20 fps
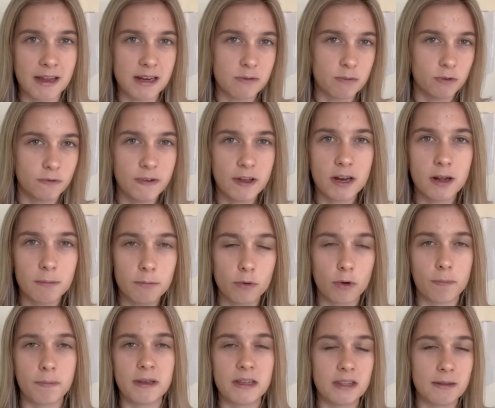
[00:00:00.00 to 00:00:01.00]
He was fed up
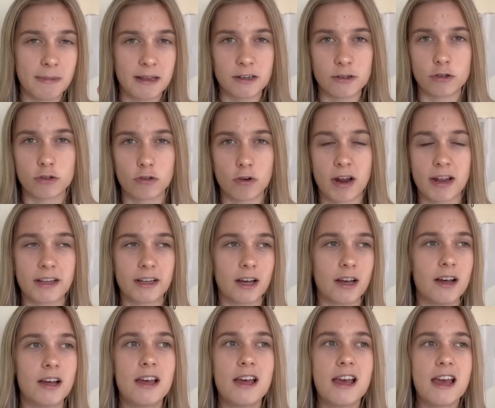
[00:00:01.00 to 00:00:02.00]
not being the main striker.